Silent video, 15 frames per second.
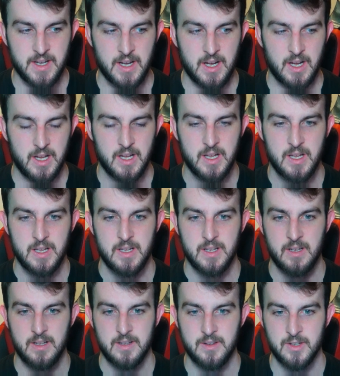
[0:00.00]
and uh,
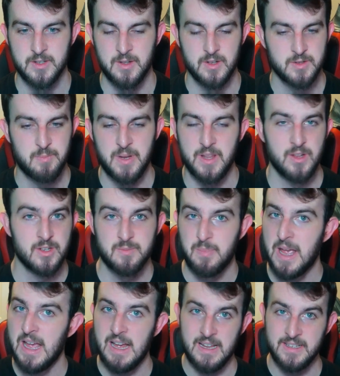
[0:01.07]
those those
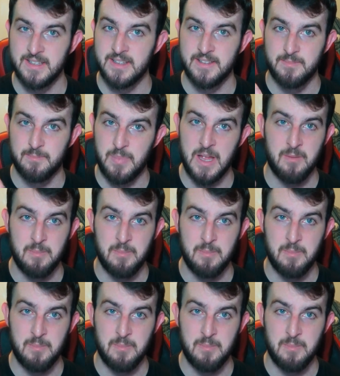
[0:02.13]
those pad